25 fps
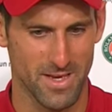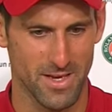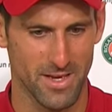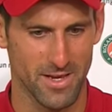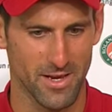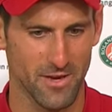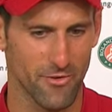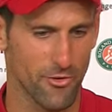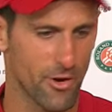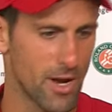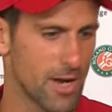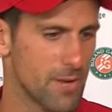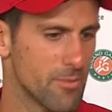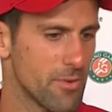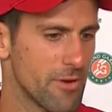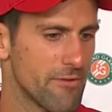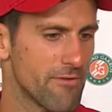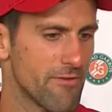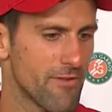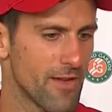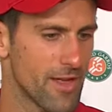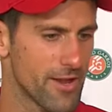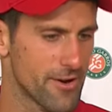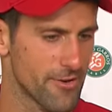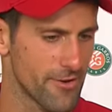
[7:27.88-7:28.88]
incredibly
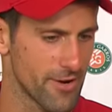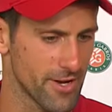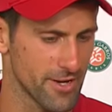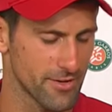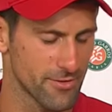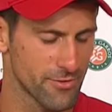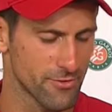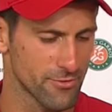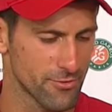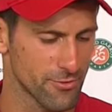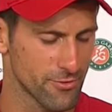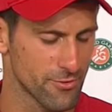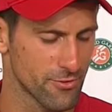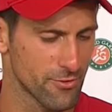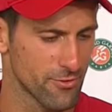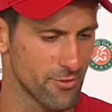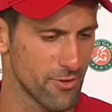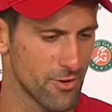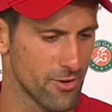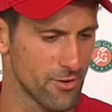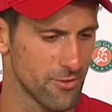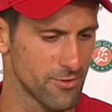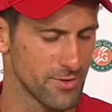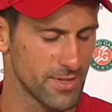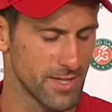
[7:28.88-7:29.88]
flattering to
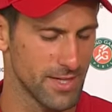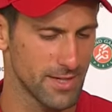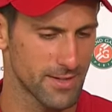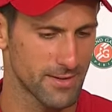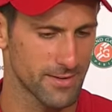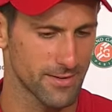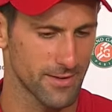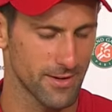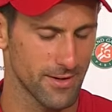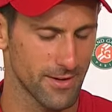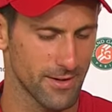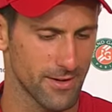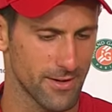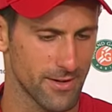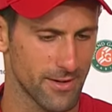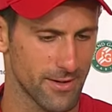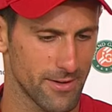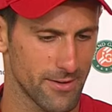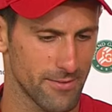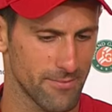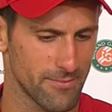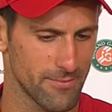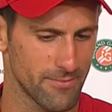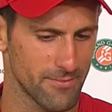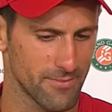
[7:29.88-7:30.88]
know that
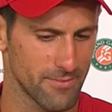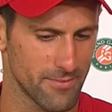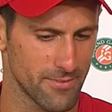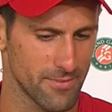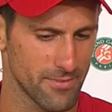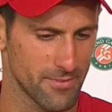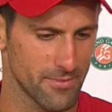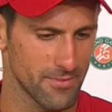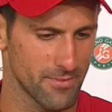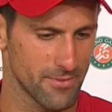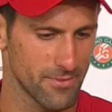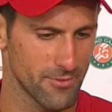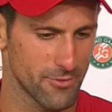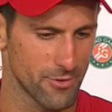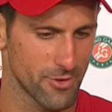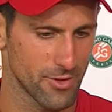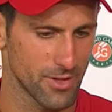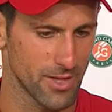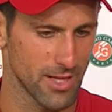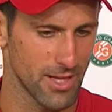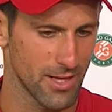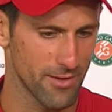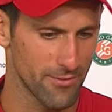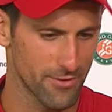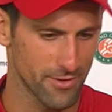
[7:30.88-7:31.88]

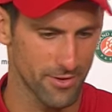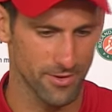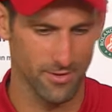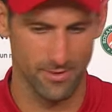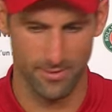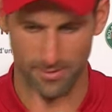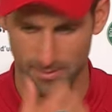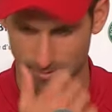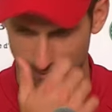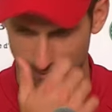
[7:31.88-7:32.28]
Rod Laver